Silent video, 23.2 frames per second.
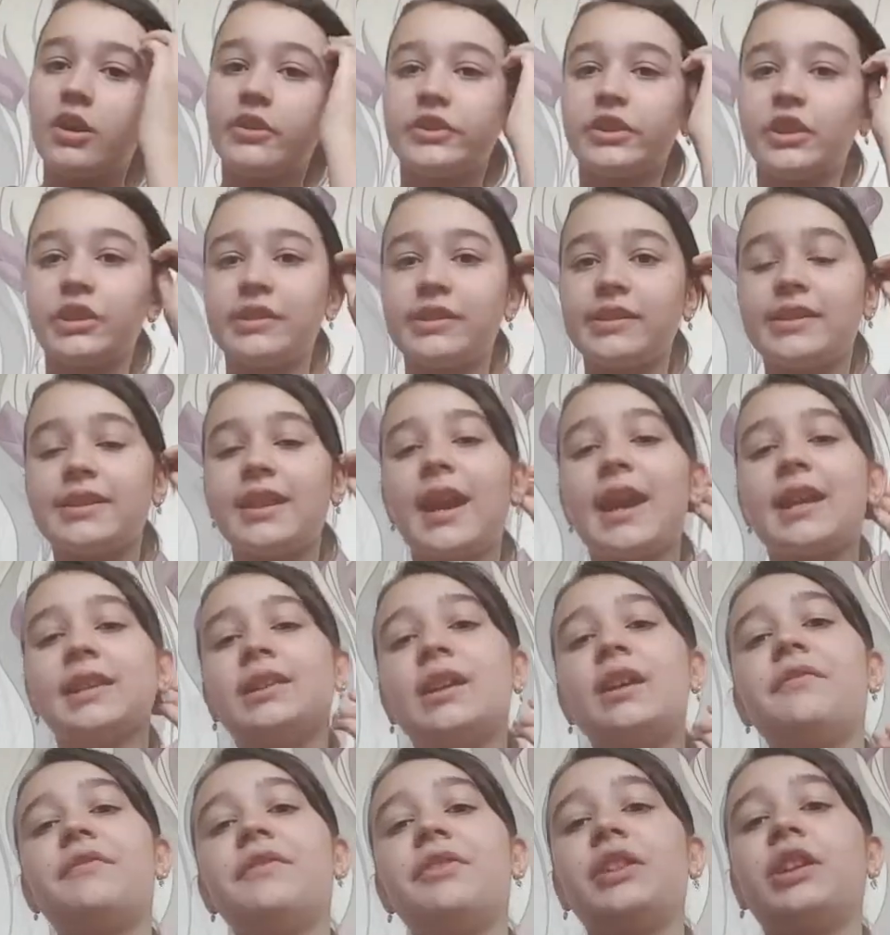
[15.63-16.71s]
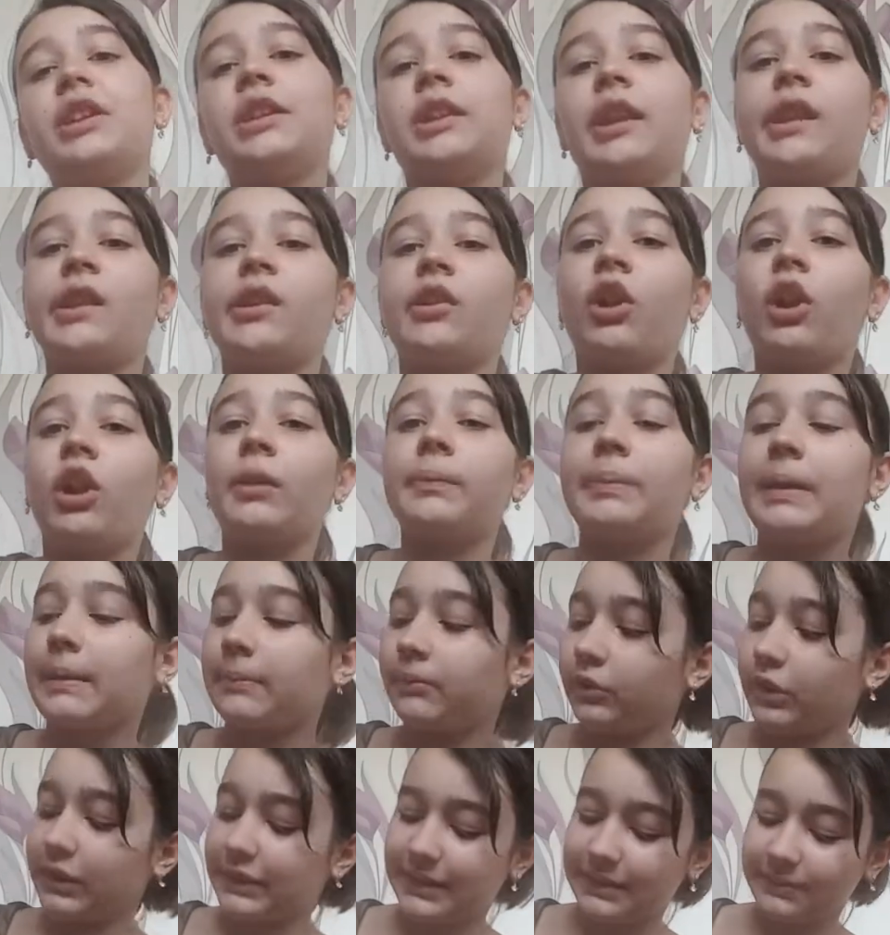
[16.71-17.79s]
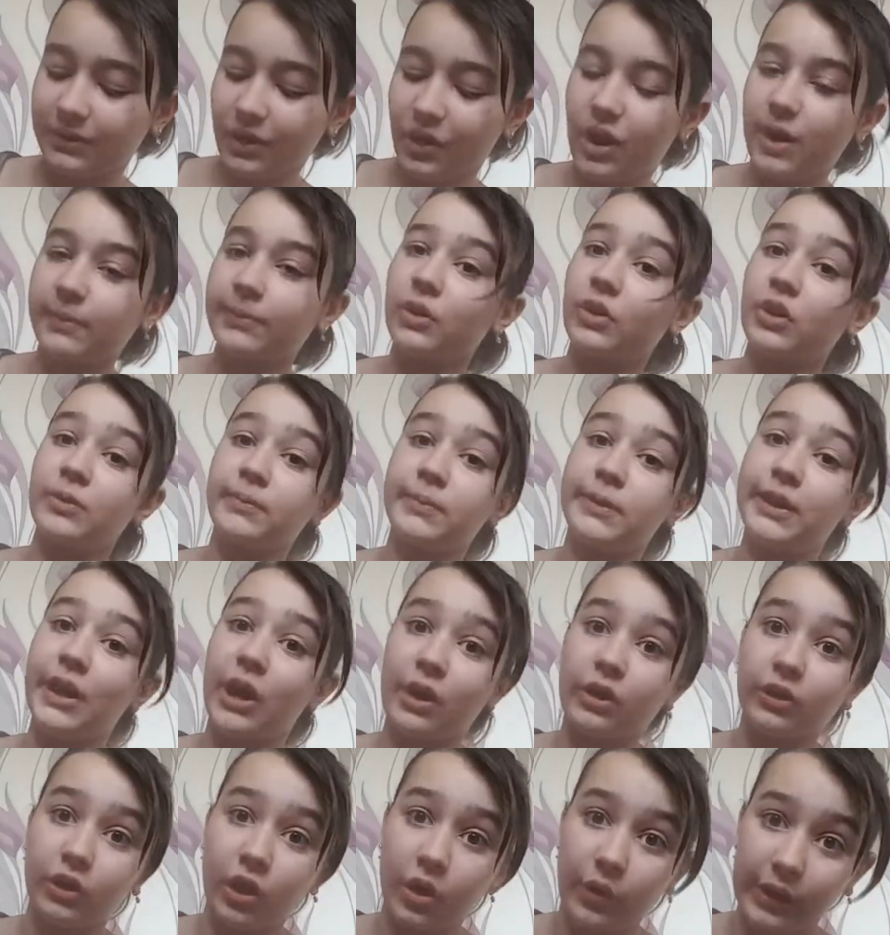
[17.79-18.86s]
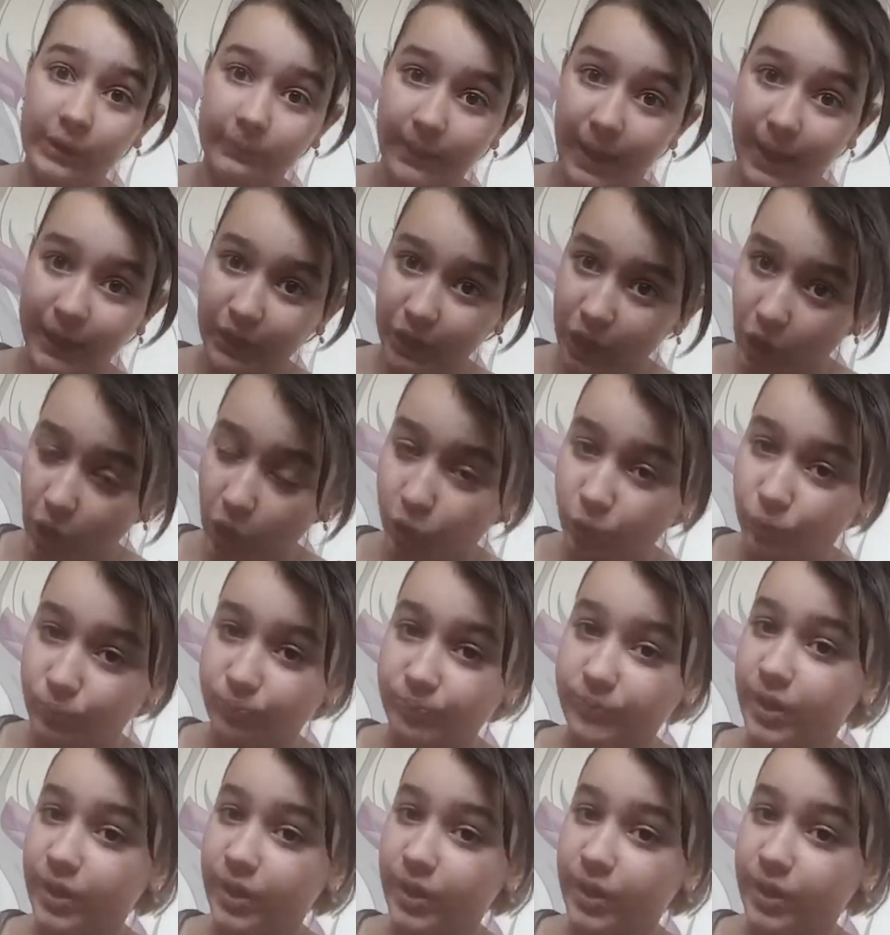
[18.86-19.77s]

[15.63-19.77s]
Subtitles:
Since I live in the United Arab Emirates, so I'm going to be going back home.